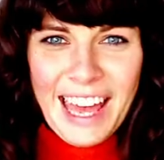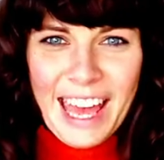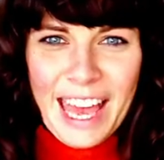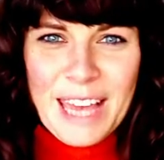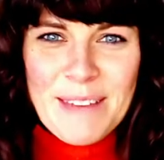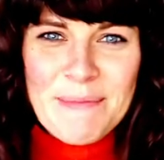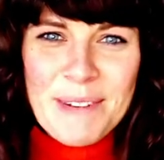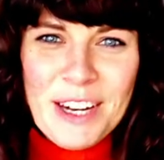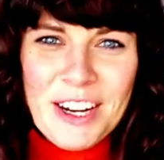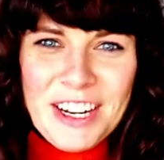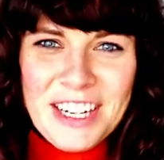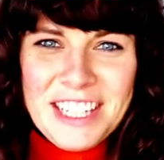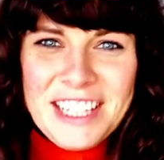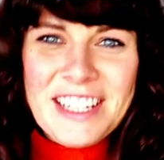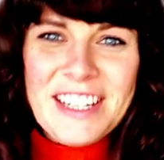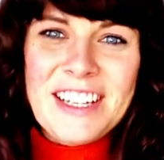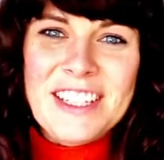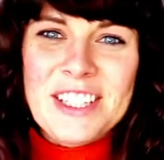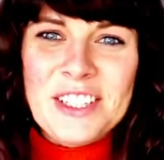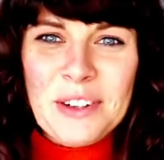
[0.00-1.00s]
Hey my nerds!
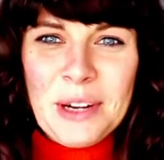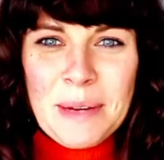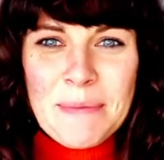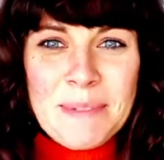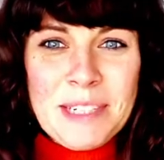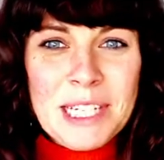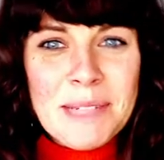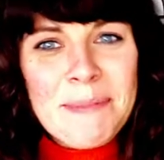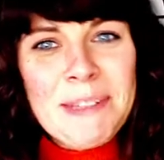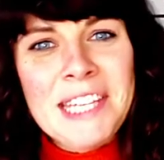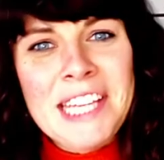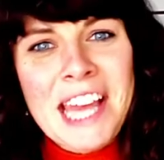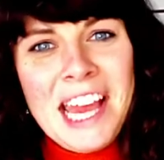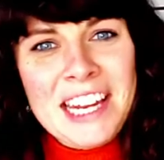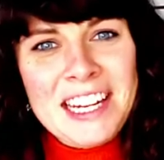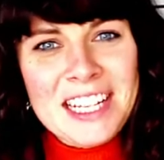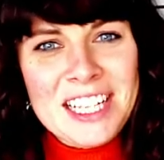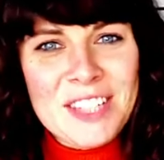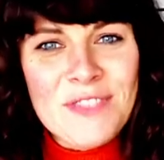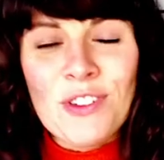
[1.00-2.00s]
So I'm deep in the
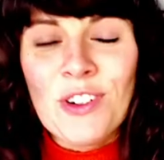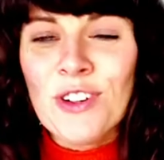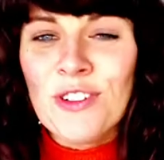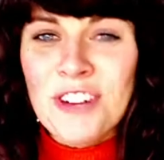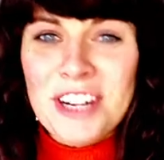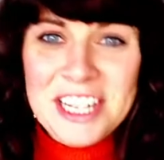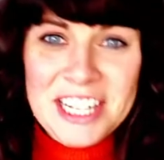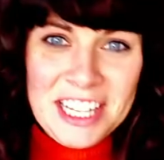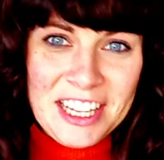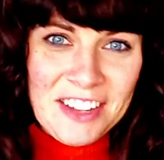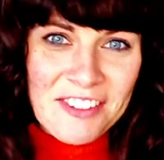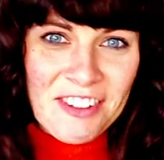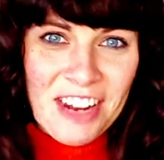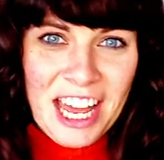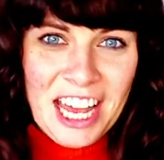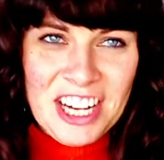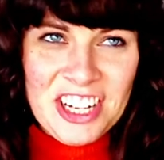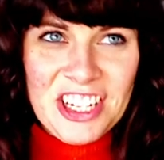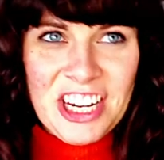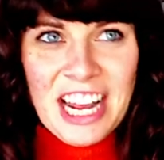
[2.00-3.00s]
edits for Written in the
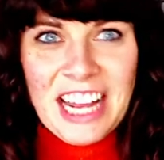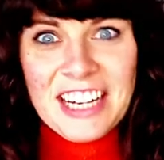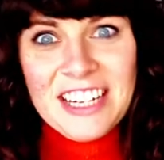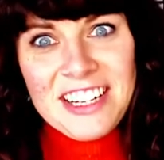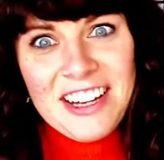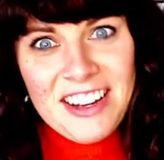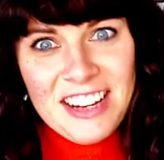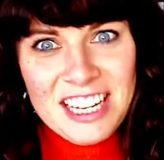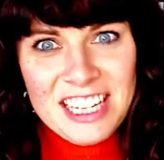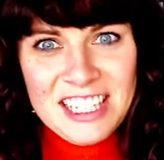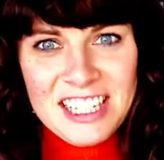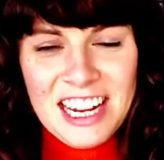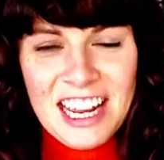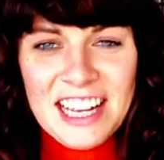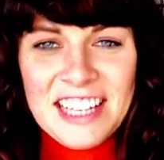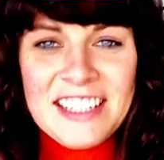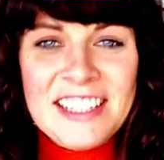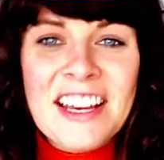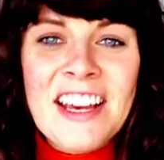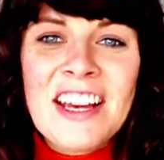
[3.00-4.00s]
Flesh and Darkest
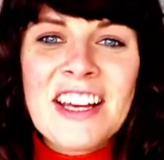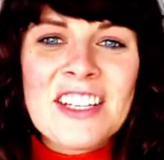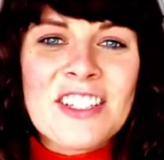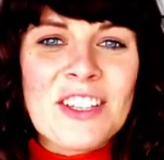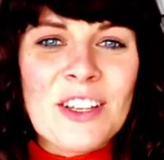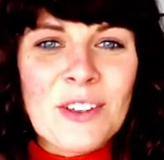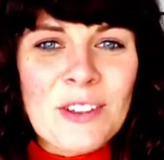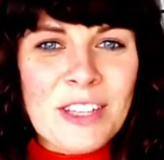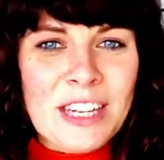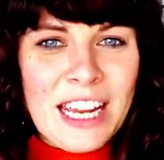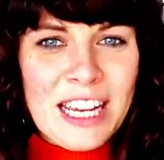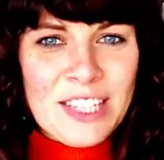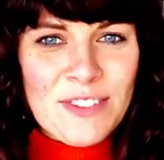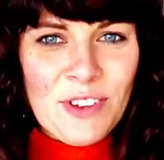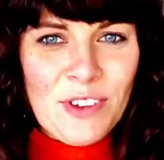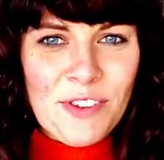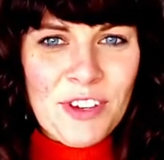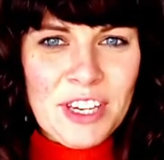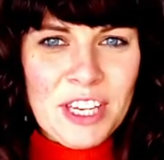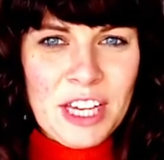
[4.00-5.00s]
Days, so the next
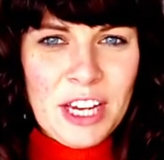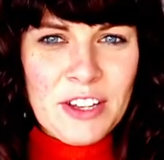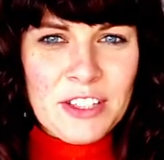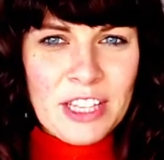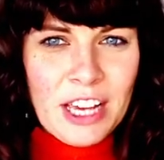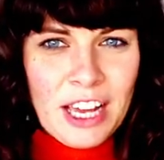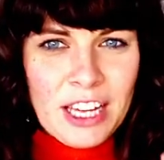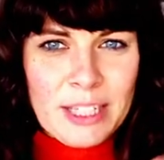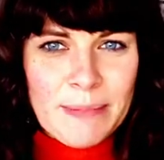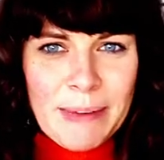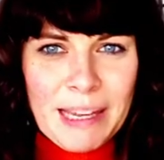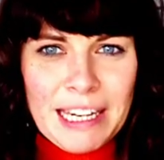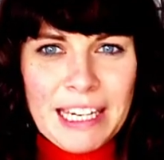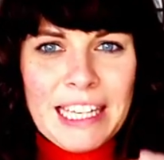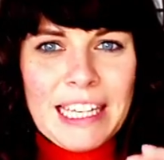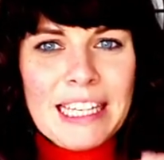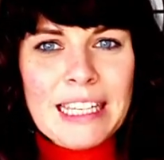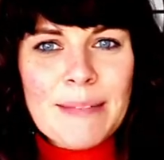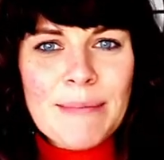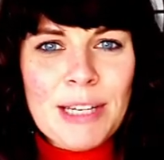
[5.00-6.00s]
few videos are going to be a
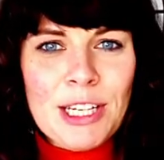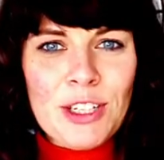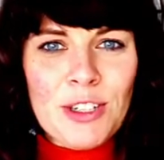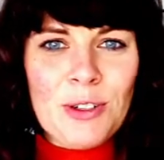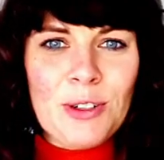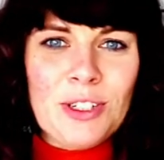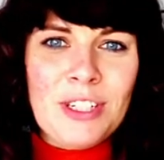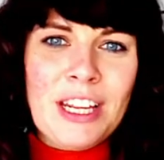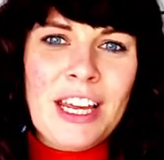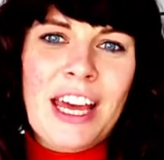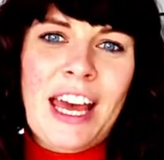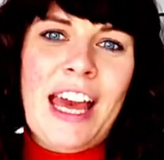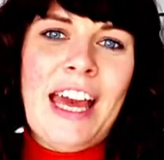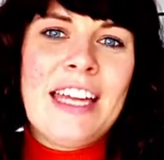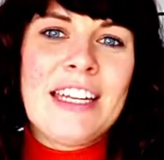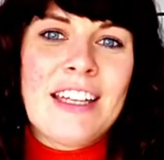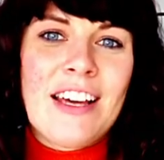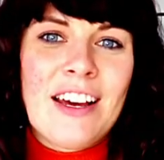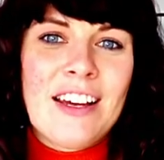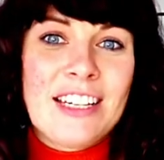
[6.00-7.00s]
little bit shorter
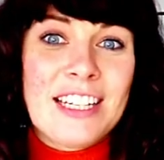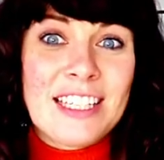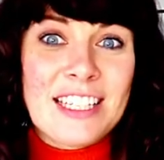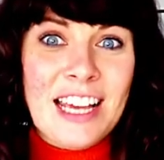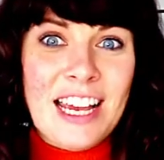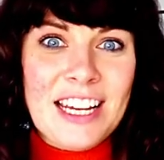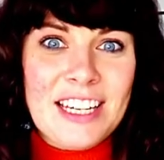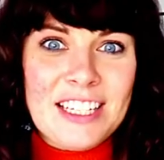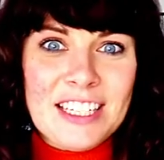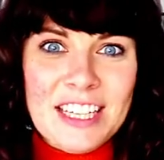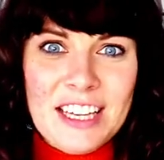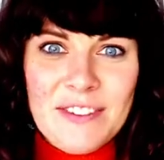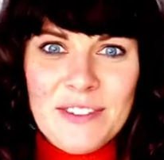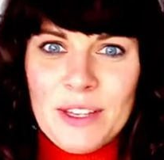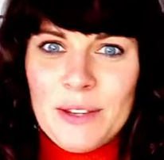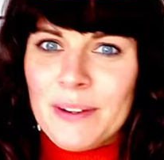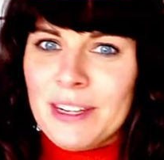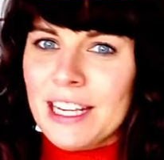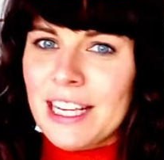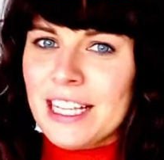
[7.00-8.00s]
and are designed to give
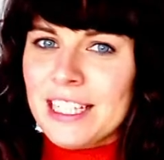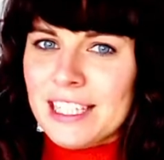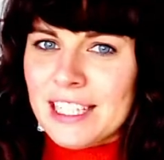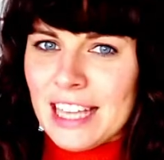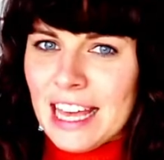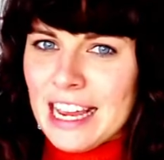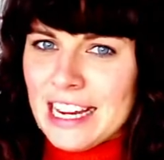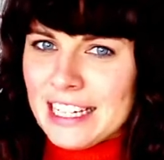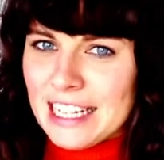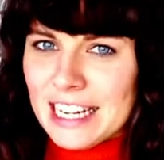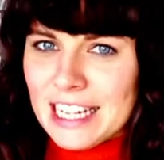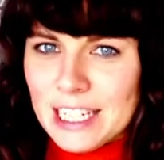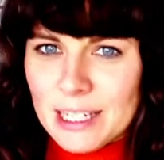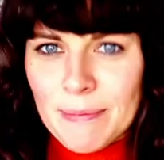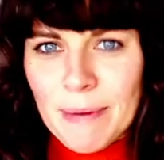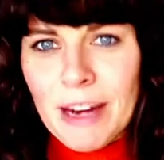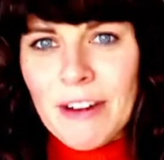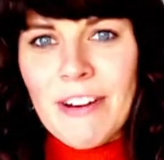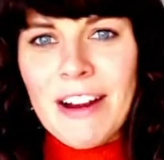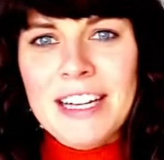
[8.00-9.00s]
you an insight into
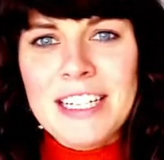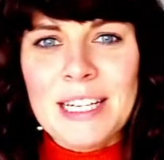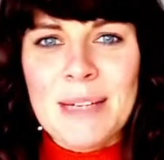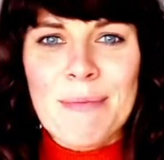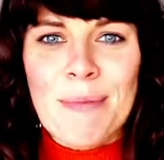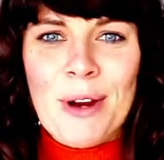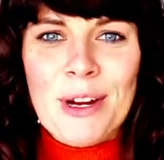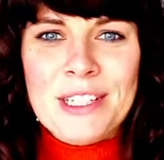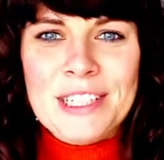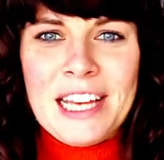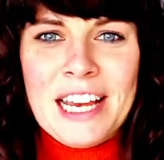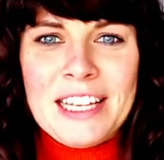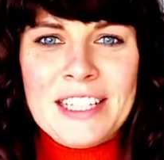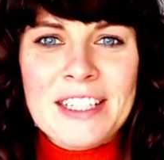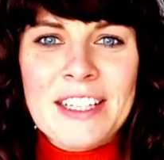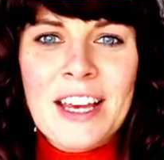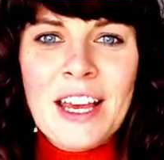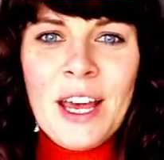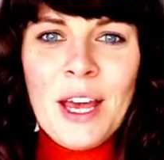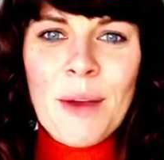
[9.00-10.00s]
my writing
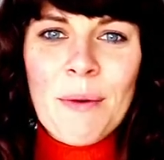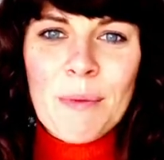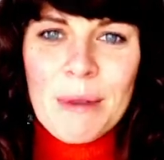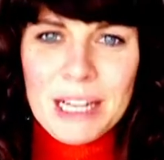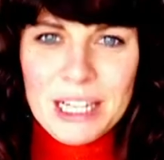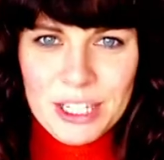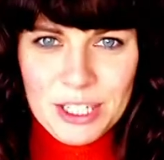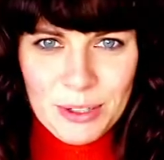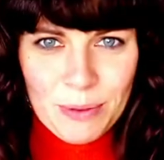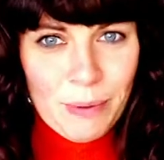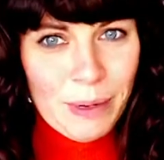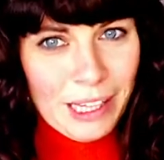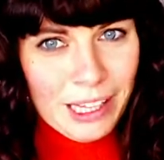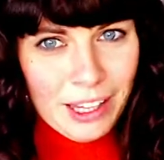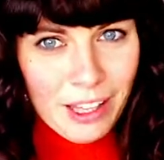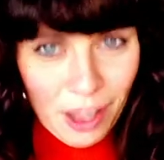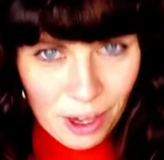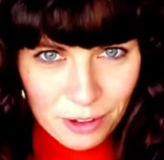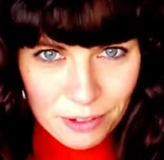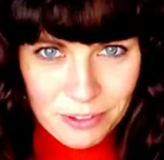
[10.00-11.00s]
process, which will
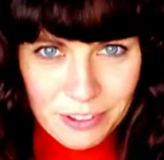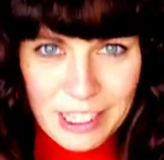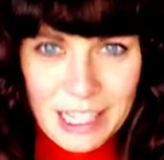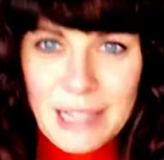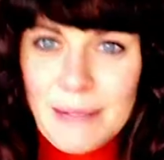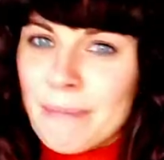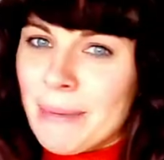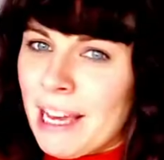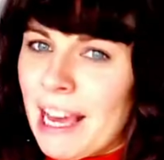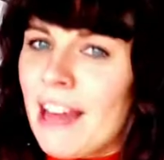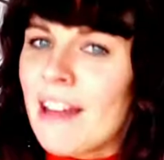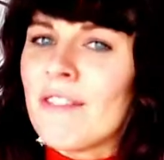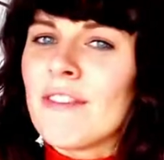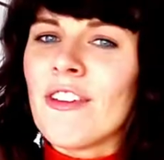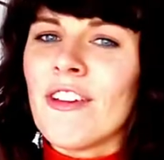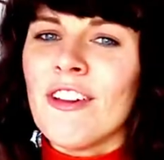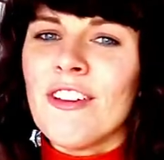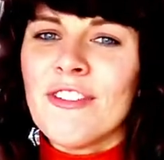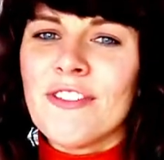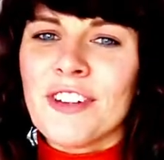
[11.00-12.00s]
hopefully be
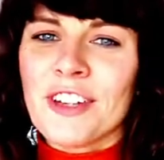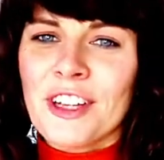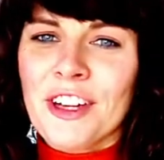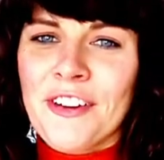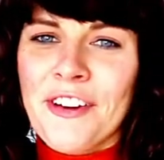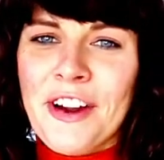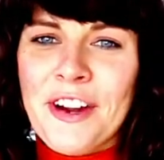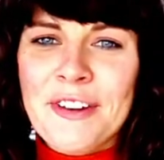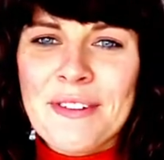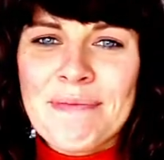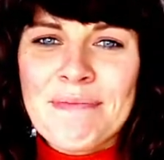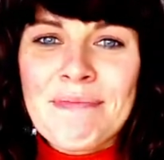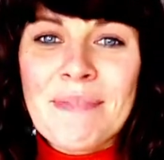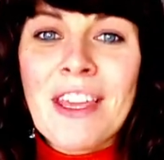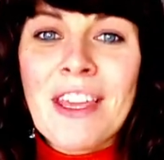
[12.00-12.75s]
helpful for your own.